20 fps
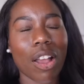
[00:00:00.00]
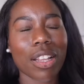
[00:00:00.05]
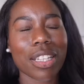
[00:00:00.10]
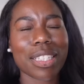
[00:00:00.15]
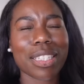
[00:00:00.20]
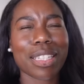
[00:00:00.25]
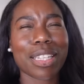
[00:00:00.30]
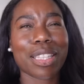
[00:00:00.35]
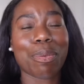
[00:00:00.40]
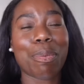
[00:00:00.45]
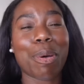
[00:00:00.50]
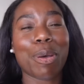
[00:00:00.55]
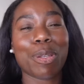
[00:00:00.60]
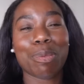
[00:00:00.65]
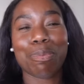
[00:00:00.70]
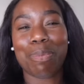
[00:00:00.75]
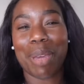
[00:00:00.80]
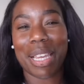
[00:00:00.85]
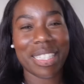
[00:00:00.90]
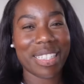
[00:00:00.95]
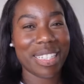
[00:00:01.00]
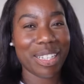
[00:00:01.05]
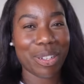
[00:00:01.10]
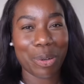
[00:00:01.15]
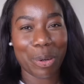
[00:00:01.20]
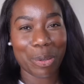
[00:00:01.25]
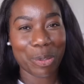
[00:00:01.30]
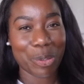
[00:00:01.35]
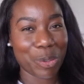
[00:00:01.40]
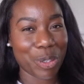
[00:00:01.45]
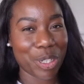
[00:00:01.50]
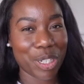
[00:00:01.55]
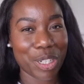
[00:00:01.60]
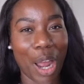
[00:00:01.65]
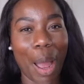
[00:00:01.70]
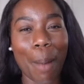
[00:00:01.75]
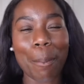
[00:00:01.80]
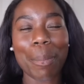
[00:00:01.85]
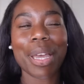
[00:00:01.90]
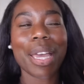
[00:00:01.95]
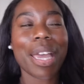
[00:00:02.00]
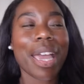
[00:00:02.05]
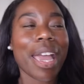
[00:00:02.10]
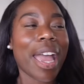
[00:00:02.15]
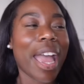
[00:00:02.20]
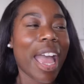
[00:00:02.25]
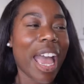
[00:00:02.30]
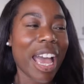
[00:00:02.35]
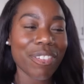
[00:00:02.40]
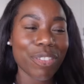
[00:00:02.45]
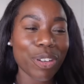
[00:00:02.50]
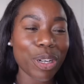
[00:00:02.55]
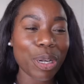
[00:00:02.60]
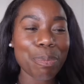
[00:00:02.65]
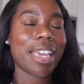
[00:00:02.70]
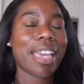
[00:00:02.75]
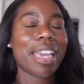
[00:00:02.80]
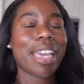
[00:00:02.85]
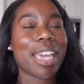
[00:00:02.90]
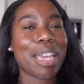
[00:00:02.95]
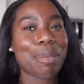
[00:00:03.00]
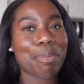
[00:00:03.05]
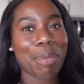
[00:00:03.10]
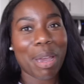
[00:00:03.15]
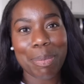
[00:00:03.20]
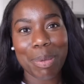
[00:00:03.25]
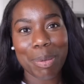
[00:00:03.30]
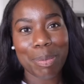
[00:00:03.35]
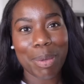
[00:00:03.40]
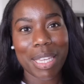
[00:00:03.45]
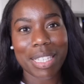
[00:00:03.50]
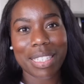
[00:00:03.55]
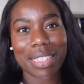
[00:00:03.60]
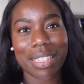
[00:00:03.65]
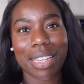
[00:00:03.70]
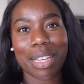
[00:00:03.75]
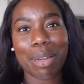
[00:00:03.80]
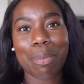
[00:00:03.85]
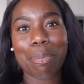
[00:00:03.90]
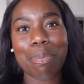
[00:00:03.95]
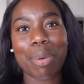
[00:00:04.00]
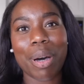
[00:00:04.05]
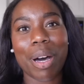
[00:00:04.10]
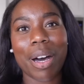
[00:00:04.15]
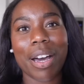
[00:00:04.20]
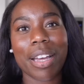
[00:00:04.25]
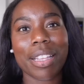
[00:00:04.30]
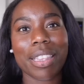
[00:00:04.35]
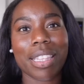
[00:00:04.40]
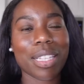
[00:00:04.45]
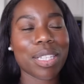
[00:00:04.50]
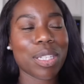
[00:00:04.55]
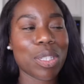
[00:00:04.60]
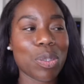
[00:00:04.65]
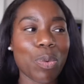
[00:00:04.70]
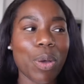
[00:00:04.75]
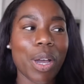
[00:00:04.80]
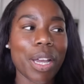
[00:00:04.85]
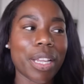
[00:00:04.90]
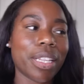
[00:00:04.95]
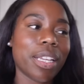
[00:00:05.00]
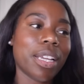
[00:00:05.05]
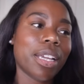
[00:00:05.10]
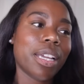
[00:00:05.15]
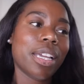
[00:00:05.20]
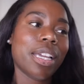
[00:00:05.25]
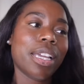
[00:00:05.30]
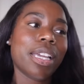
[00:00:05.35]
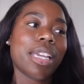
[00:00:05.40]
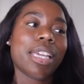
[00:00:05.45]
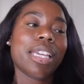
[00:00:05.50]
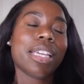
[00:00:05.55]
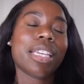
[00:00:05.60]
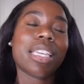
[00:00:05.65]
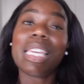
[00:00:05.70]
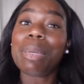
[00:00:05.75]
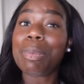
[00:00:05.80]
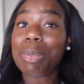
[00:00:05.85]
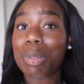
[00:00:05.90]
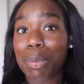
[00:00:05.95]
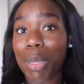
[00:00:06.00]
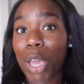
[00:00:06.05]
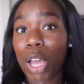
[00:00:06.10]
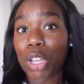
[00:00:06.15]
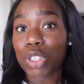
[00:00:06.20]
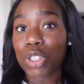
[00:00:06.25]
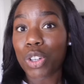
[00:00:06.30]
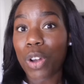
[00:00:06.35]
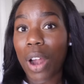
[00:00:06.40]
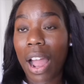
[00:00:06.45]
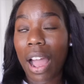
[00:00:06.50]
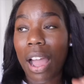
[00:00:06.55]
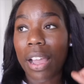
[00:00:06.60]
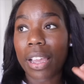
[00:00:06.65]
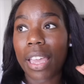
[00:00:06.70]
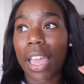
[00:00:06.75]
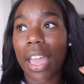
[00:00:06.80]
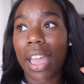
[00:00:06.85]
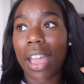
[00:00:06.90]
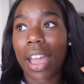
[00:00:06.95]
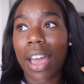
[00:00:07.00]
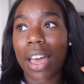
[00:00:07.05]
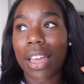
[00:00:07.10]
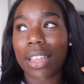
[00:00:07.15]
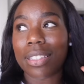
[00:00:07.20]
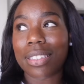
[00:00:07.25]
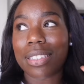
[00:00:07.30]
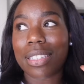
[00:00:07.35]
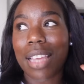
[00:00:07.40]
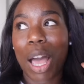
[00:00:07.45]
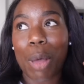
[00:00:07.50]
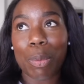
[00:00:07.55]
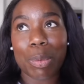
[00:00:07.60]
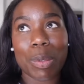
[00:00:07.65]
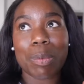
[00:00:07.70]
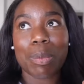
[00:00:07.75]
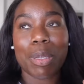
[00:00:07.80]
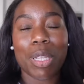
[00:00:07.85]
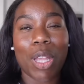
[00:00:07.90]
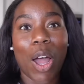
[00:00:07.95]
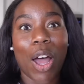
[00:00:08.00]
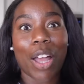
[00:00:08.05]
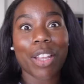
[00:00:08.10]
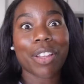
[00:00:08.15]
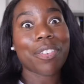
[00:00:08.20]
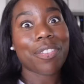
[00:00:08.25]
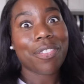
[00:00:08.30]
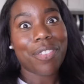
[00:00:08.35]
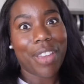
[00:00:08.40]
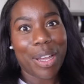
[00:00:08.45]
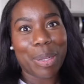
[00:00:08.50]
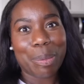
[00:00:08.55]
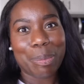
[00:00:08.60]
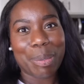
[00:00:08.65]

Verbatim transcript: honestly the most basic grocery shop ever. It might be basic, but this is what keeps me on track and helps me not fail